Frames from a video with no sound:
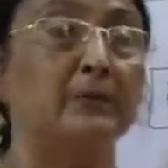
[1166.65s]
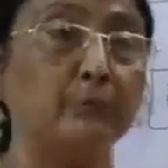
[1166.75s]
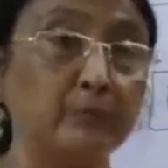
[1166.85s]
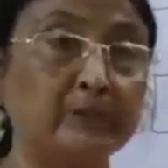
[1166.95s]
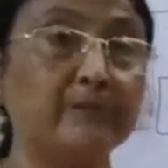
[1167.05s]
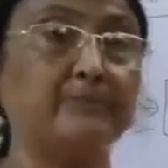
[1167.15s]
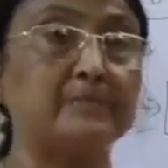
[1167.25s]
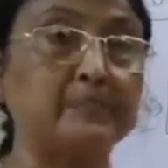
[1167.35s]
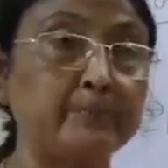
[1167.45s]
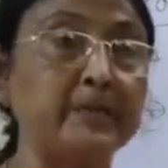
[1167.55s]
with the
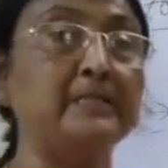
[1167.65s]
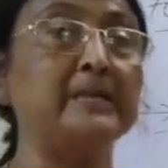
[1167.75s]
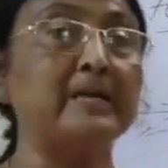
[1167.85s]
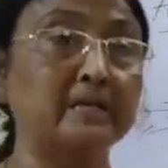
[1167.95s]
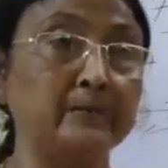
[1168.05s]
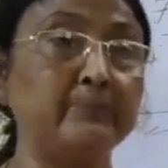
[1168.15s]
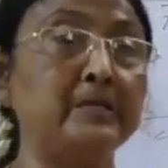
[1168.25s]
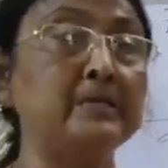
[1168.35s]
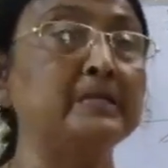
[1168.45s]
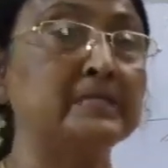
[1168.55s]
speed they are
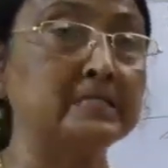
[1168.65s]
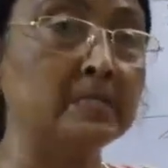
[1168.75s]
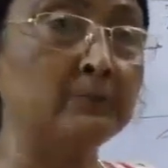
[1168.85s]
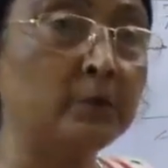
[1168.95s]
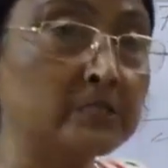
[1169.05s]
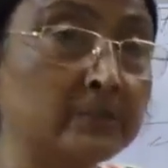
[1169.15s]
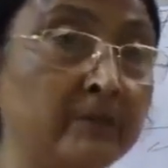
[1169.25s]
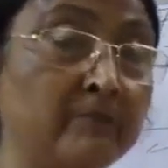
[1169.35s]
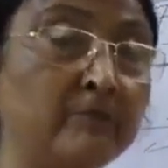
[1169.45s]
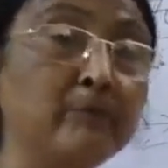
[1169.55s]
coming, is it
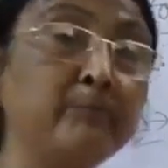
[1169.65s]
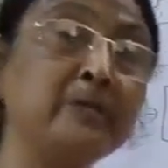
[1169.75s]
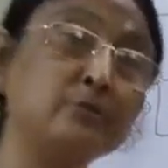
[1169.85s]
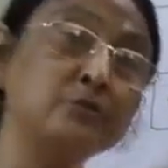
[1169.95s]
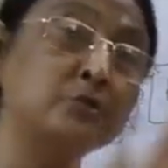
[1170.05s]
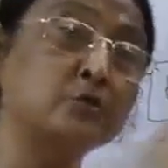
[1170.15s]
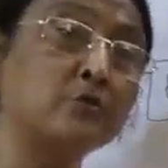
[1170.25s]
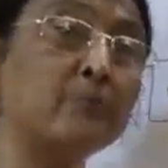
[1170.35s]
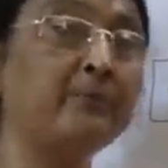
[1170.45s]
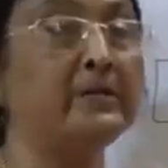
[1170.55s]
possible for me to
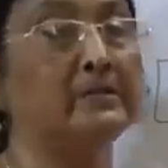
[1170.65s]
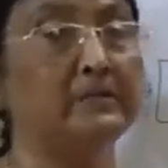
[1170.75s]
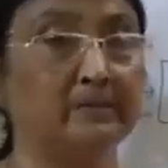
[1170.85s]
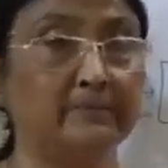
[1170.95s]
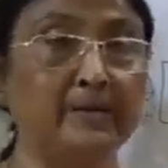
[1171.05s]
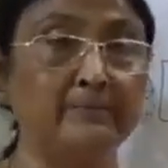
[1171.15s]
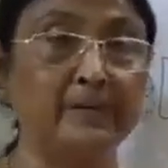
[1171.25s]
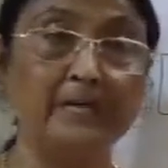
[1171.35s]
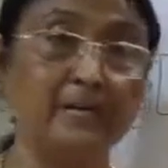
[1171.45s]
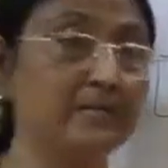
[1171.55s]
stop it by my
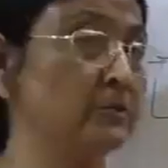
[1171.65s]
hand?